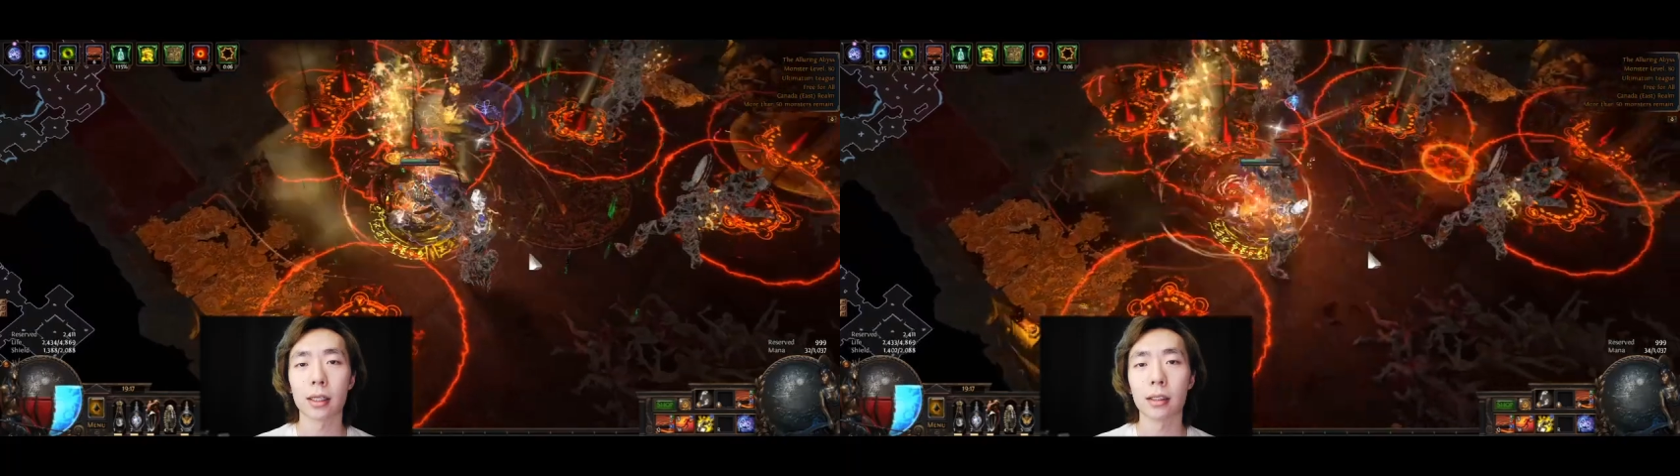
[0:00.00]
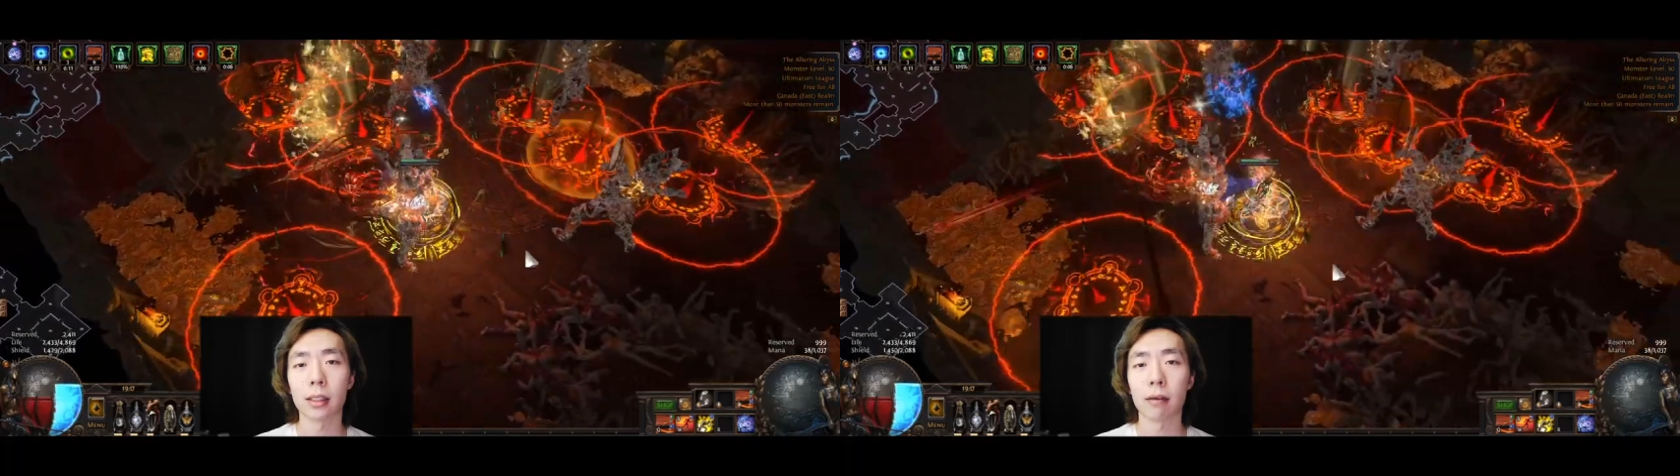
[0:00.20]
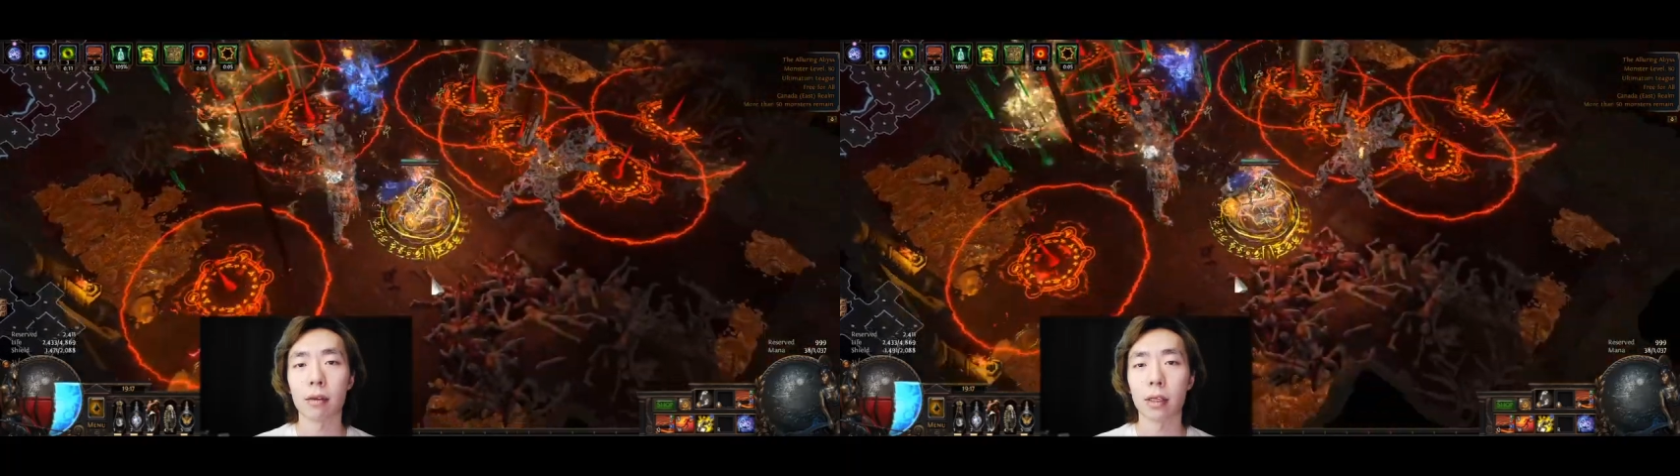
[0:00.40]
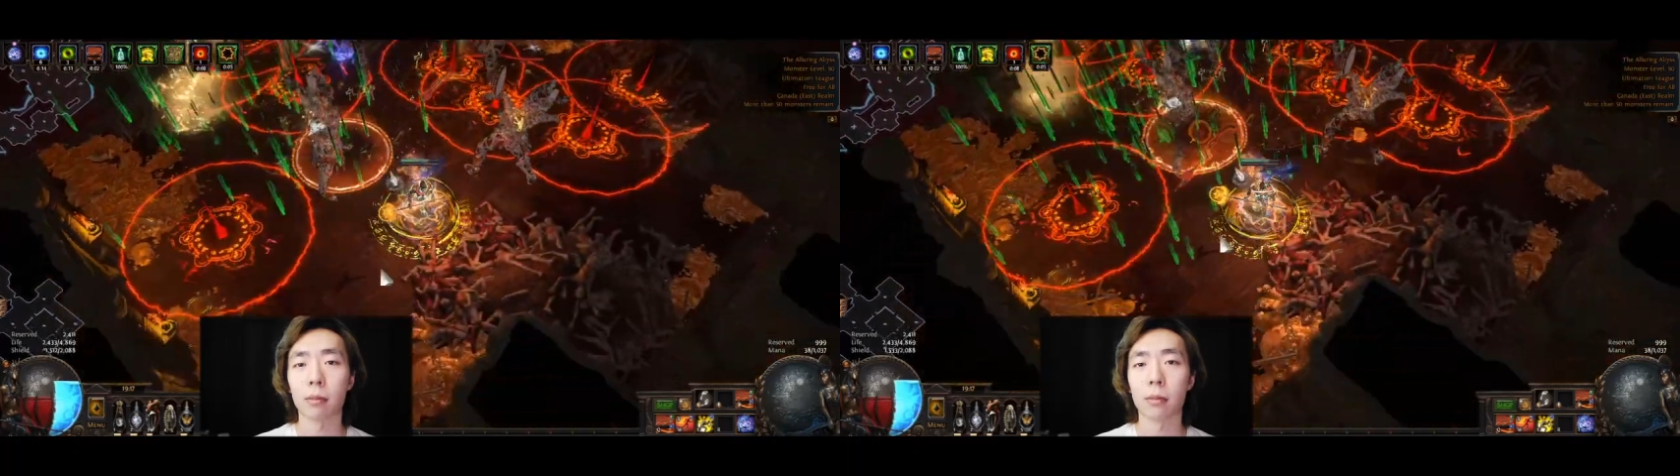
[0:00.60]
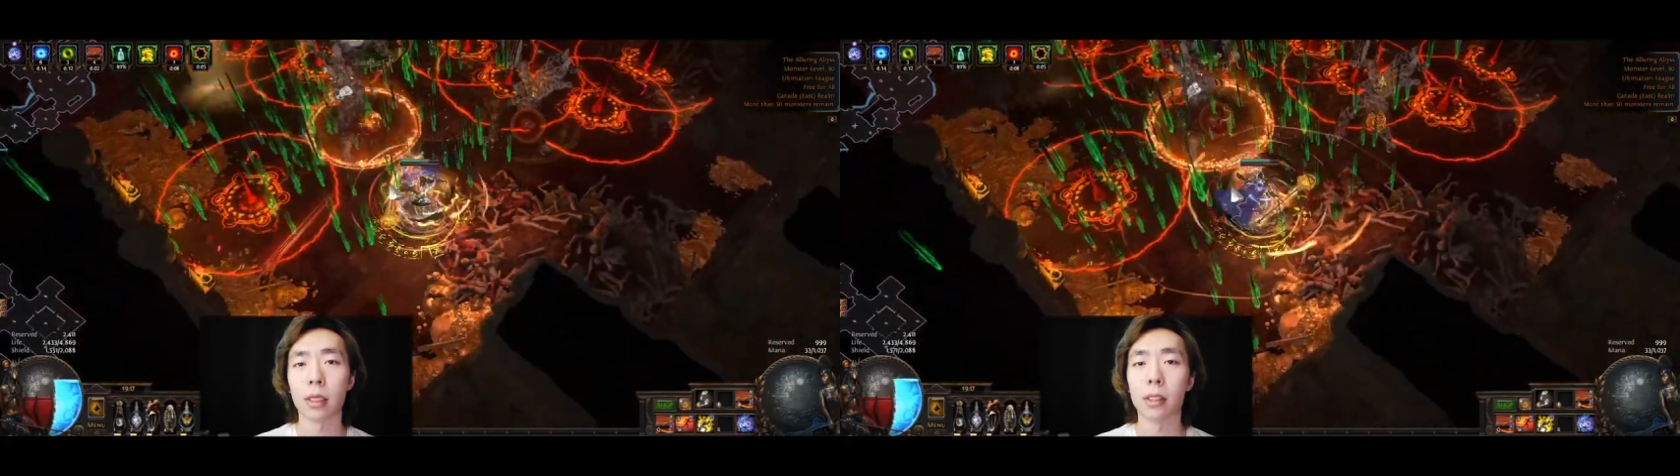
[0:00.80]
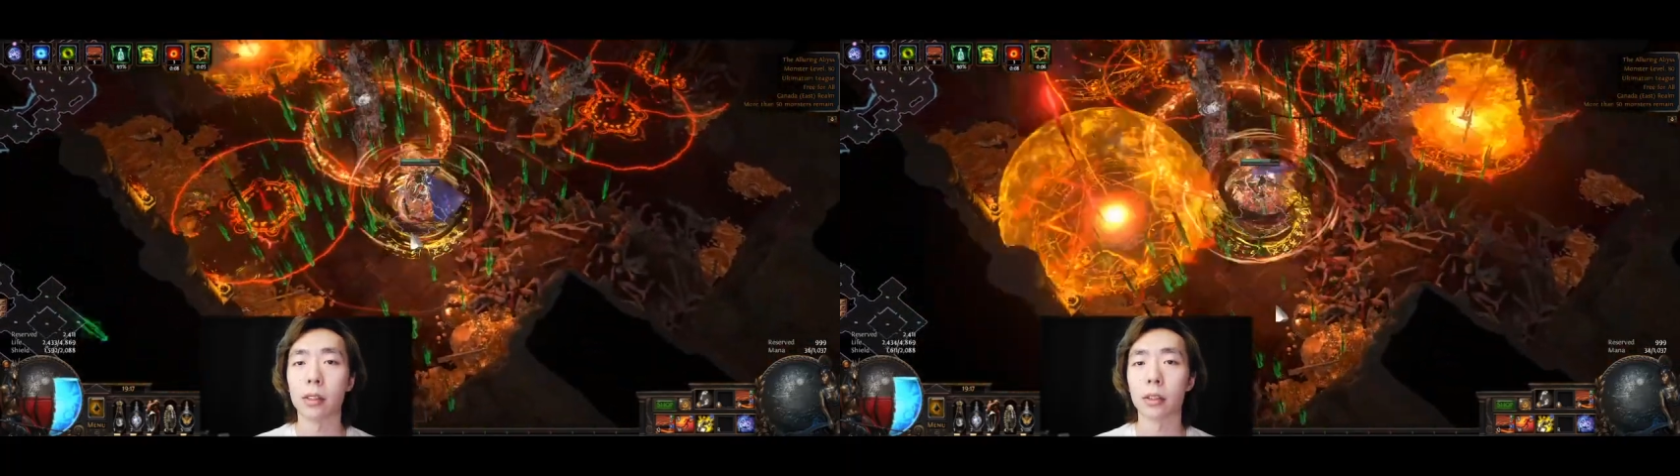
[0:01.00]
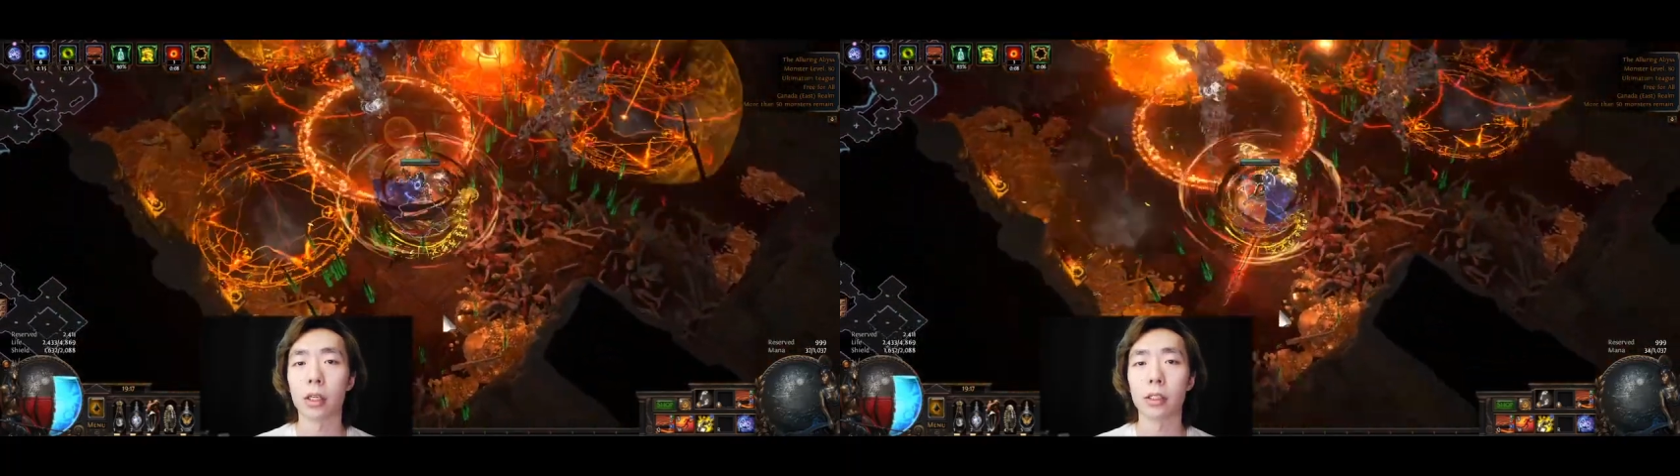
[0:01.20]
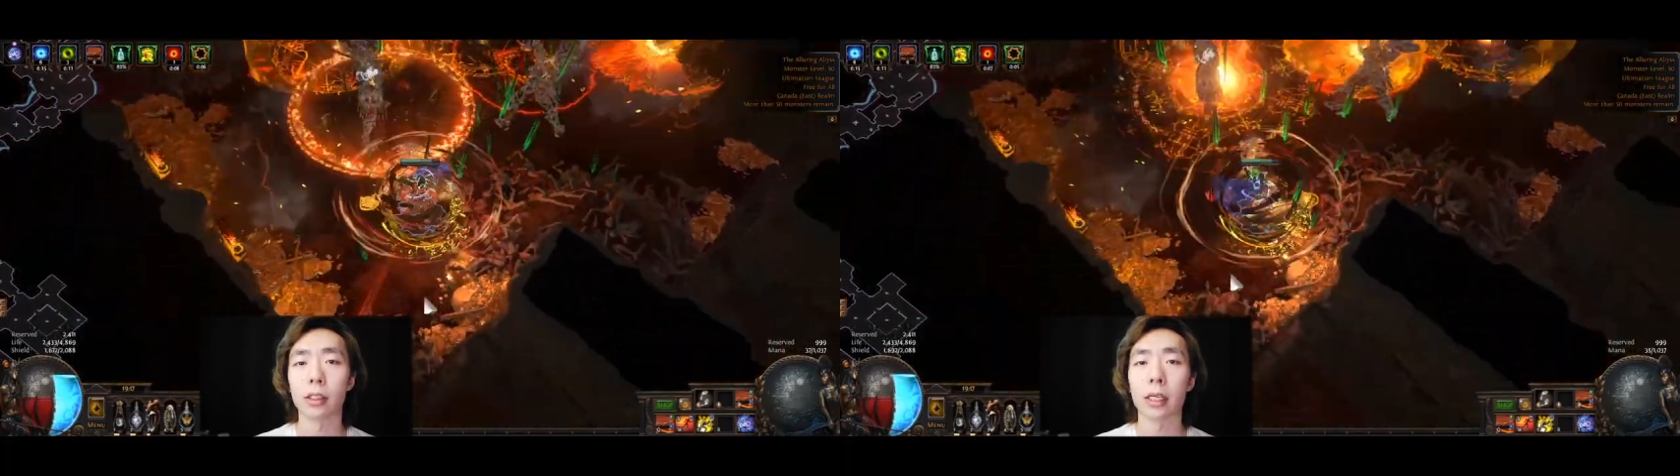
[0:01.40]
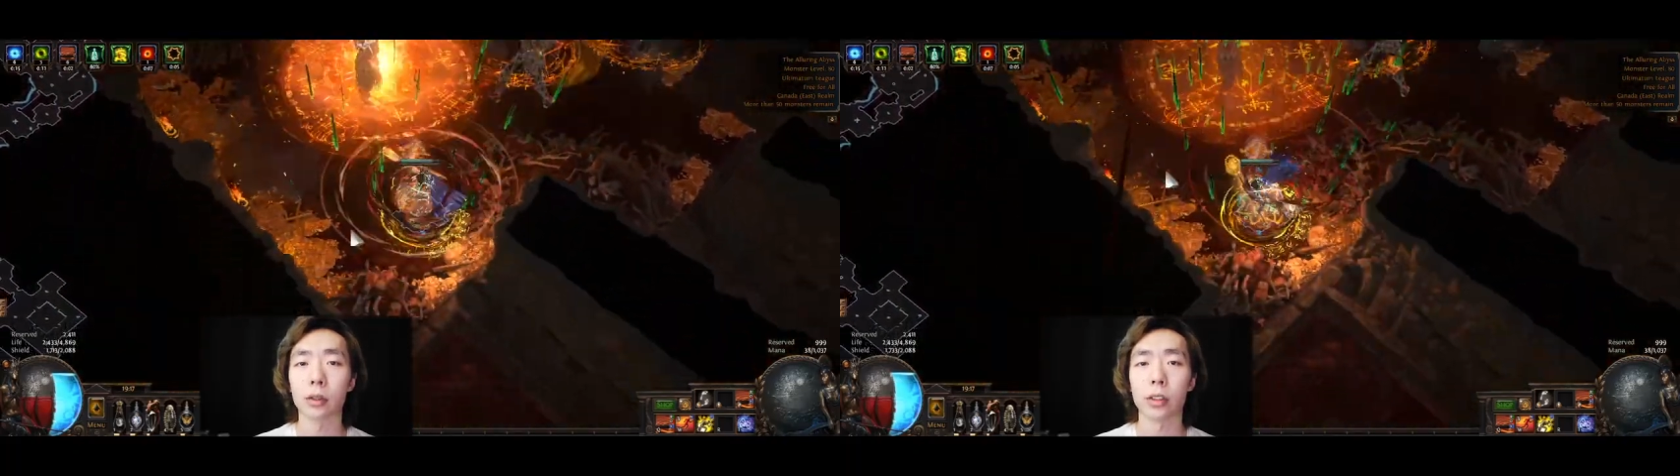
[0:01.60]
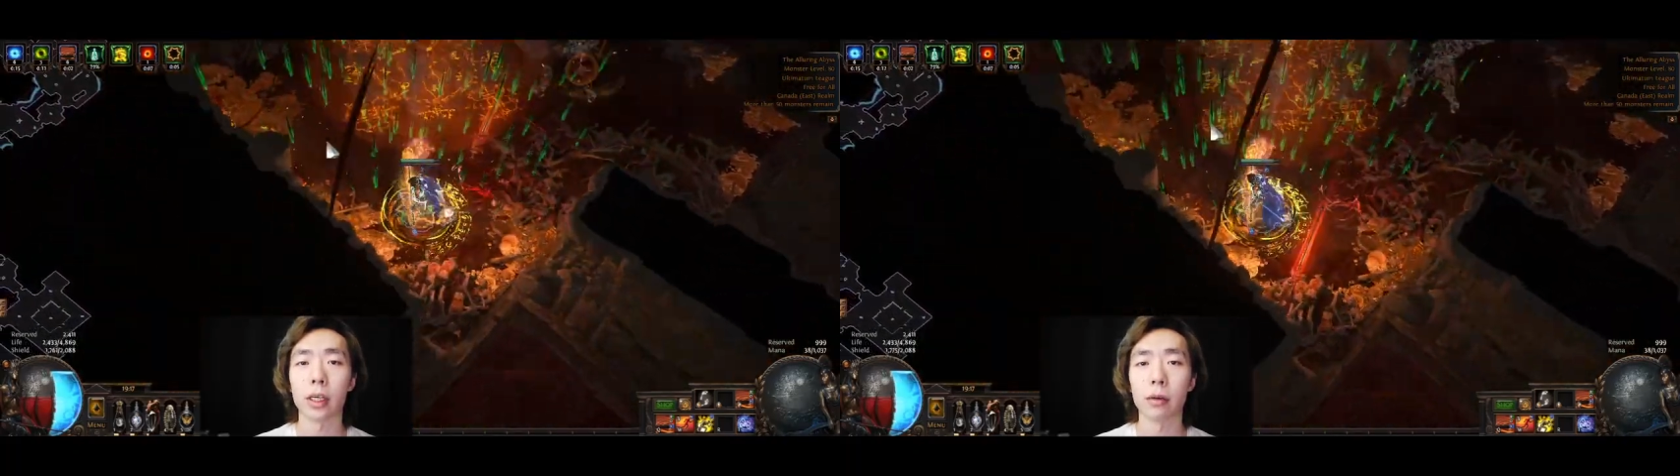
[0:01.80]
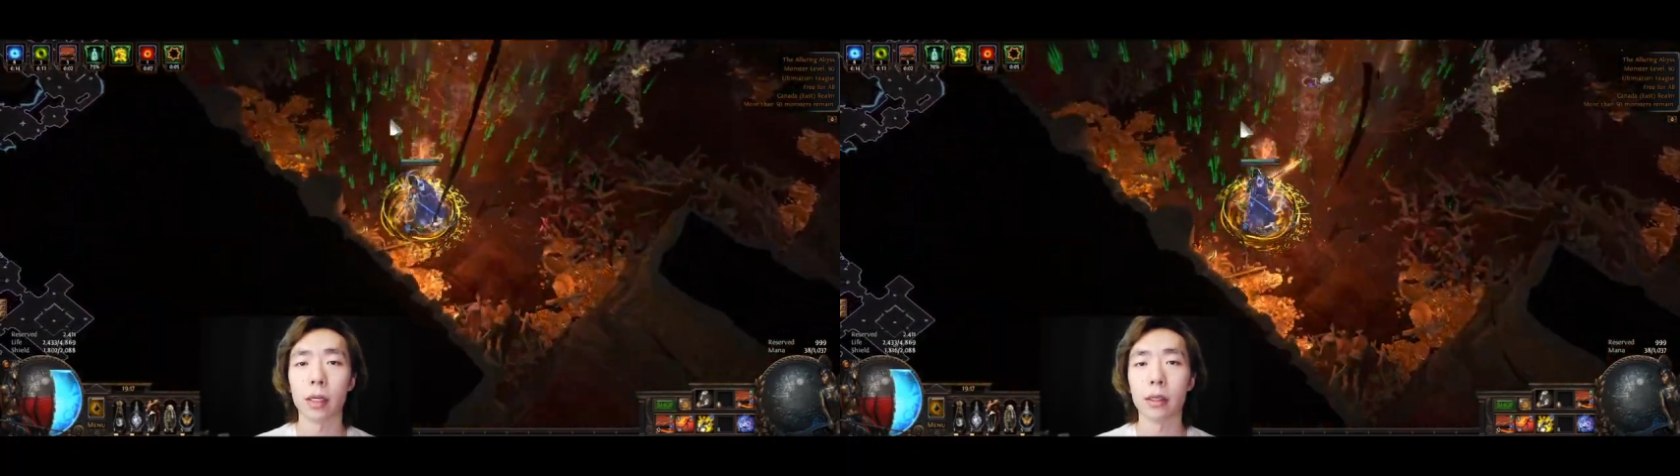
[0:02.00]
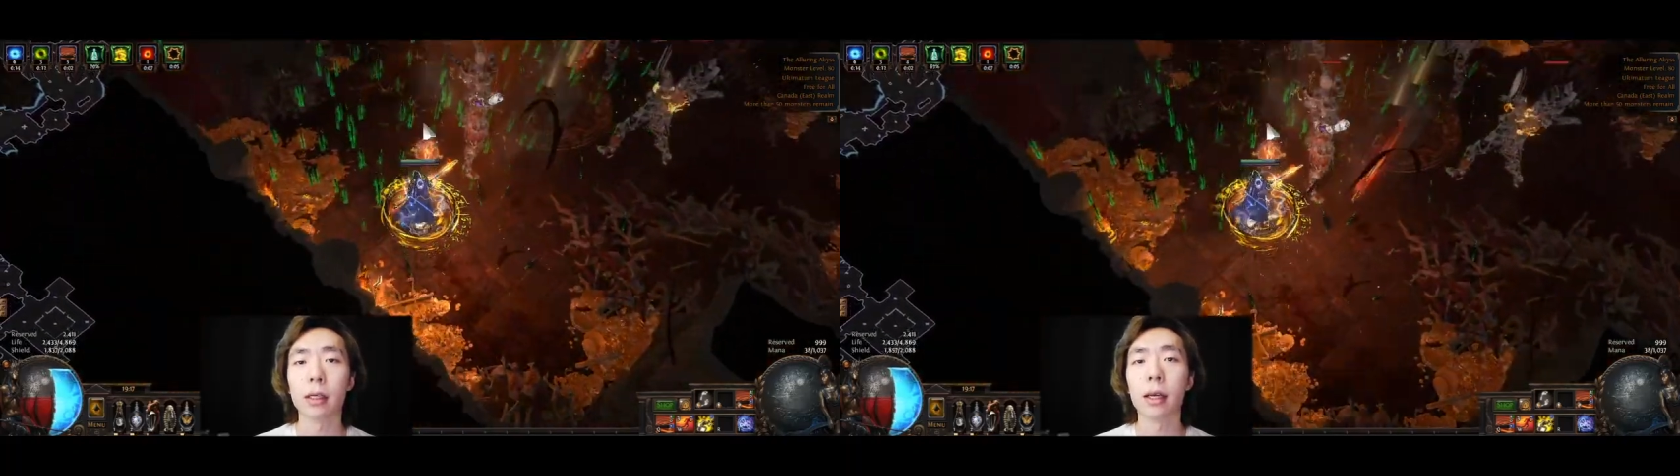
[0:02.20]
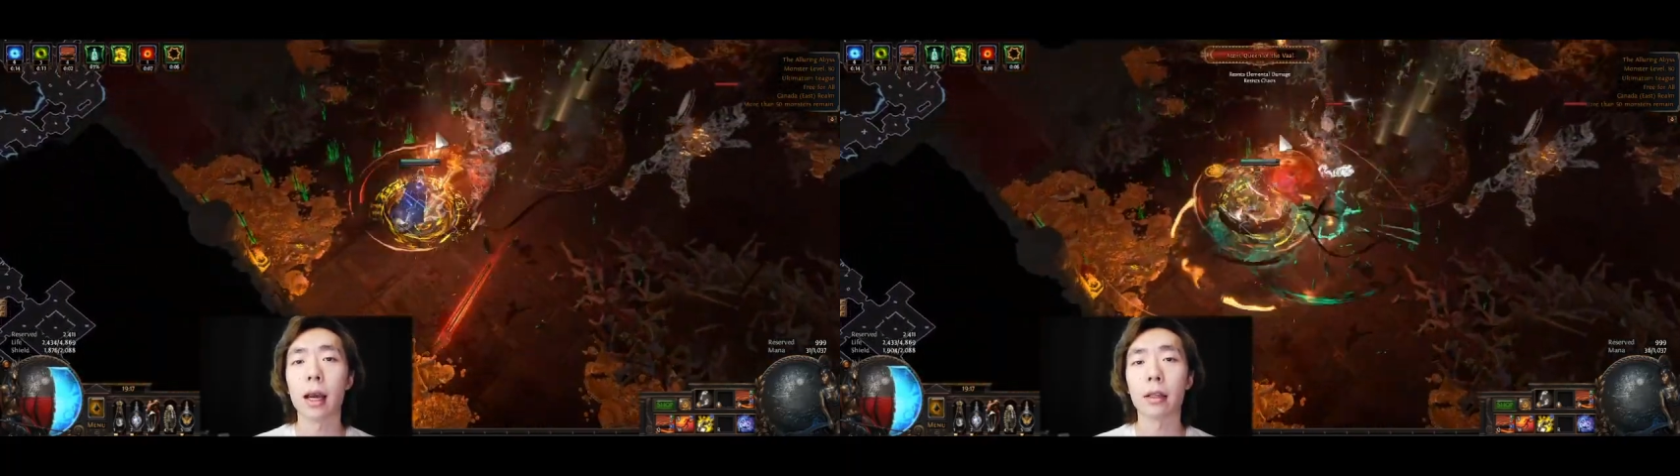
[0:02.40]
is having endurance charges naturally generated,